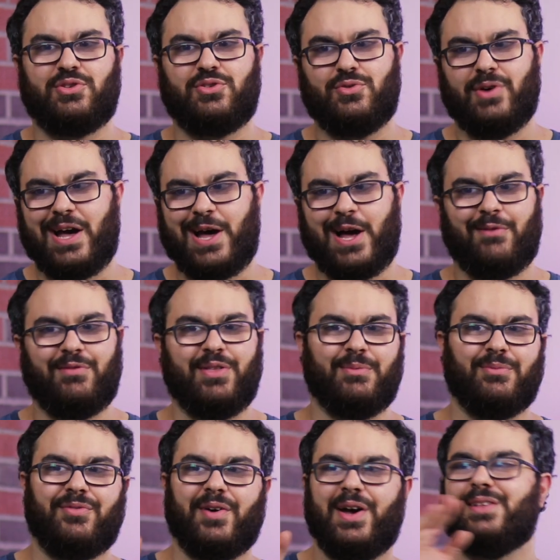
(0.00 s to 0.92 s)
to have
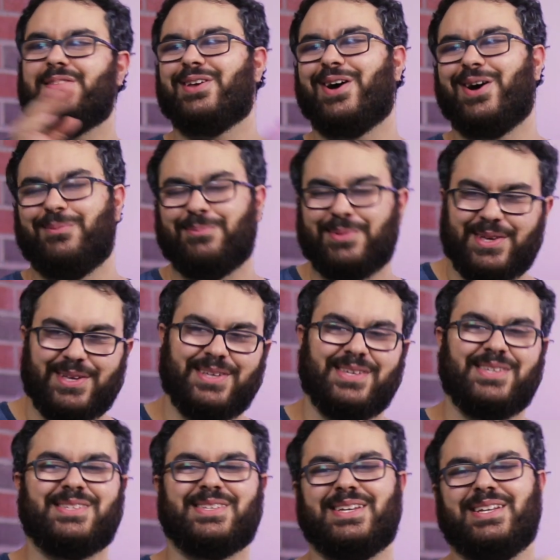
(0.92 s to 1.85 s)
them fight
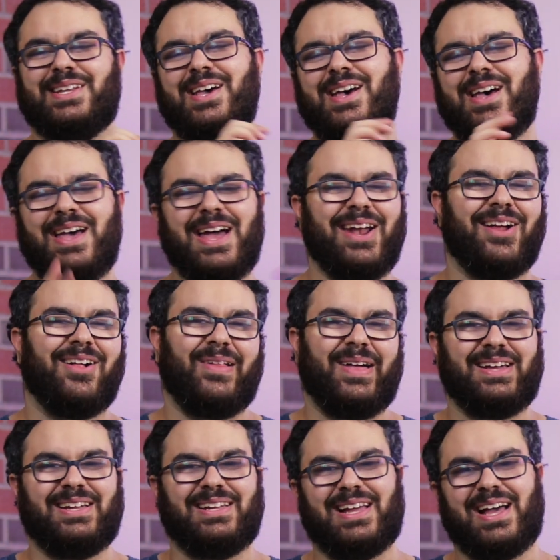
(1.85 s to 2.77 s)
zombies and all
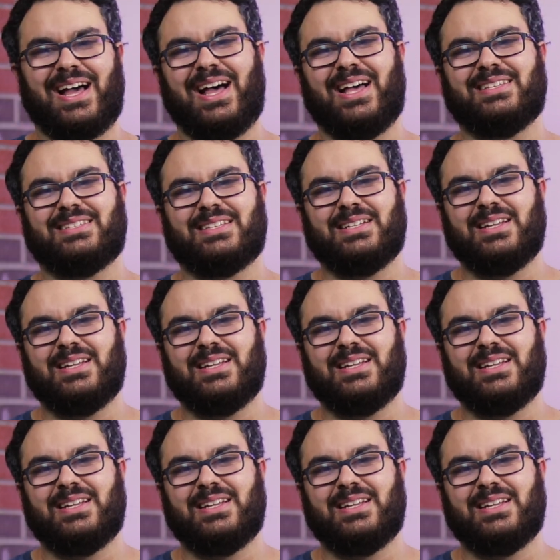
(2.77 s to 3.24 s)
that jazz.